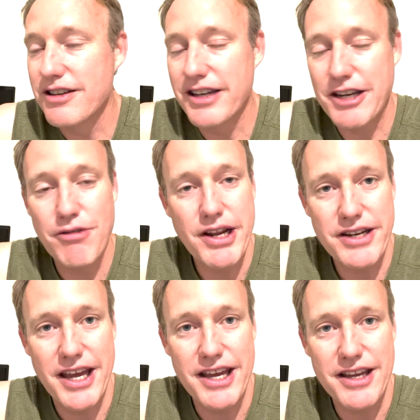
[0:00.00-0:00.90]
a great
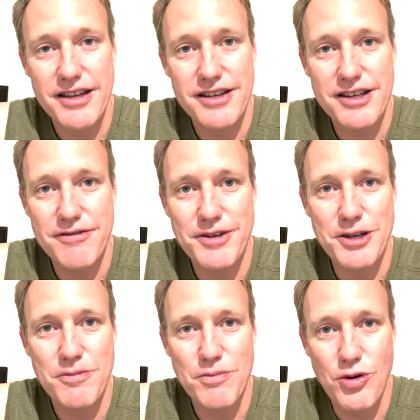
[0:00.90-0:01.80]
day,
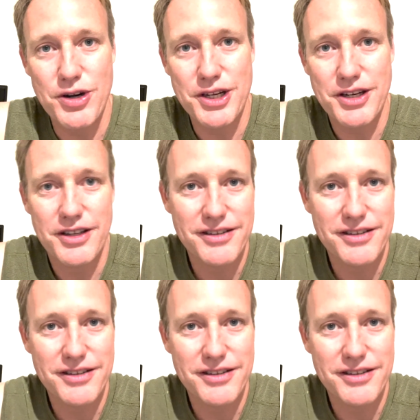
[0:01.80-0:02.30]
evening, morning.